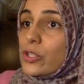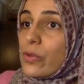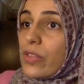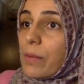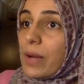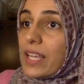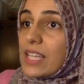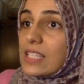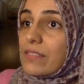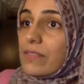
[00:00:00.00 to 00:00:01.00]
you think my
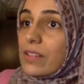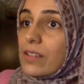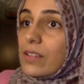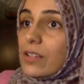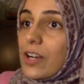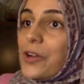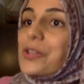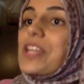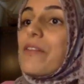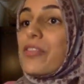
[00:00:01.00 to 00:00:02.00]
kids
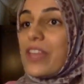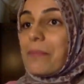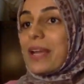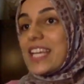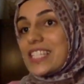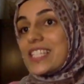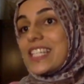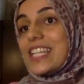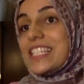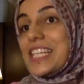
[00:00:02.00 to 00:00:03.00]
you'd never think my kids had
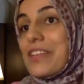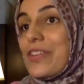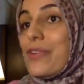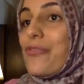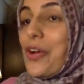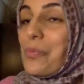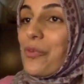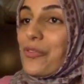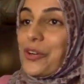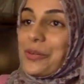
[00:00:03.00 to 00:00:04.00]
seen a TV or phone
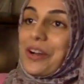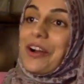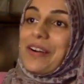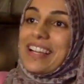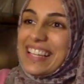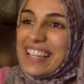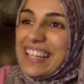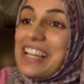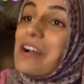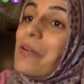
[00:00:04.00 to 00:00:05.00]
before. All right.
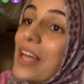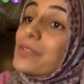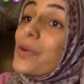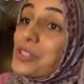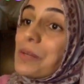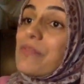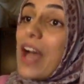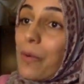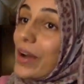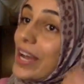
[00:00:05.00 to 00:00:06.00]
Well, that's awesome. If
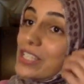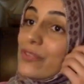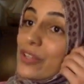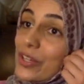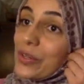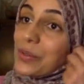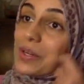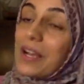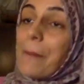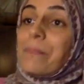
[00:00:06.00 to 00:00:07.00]
that works for
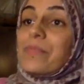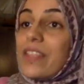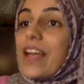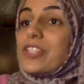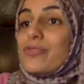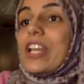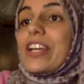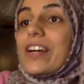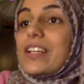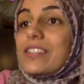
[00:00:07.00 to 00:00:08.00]
you, then that's
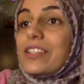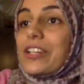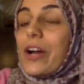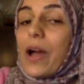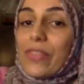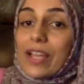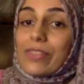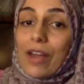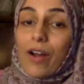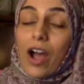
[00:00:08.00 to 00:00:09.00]
really good. You know, I
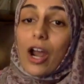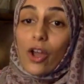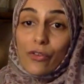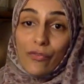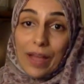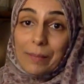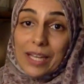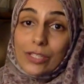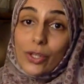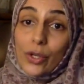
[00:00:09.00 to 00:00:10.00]
think there are a lot of
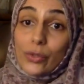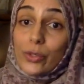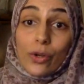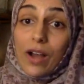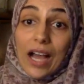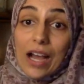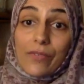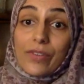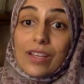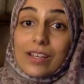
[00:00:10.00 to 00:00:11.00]
families who do not
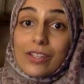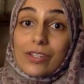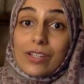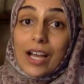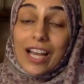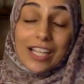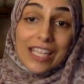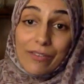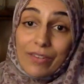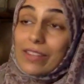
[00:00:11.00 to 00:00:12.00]
have a
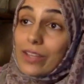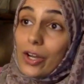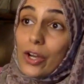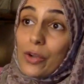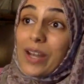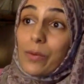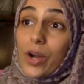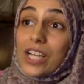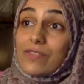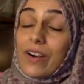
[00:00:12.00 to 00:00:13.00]
TV in their home, and it
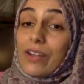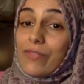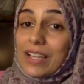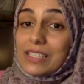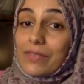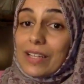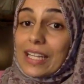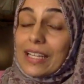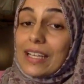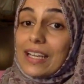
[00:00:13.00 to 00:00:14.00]
works very
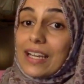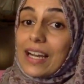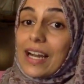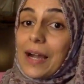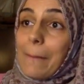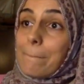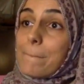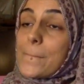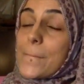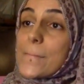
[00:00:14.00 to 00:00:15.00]
effectively.
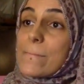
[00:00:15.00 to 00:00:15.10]
And,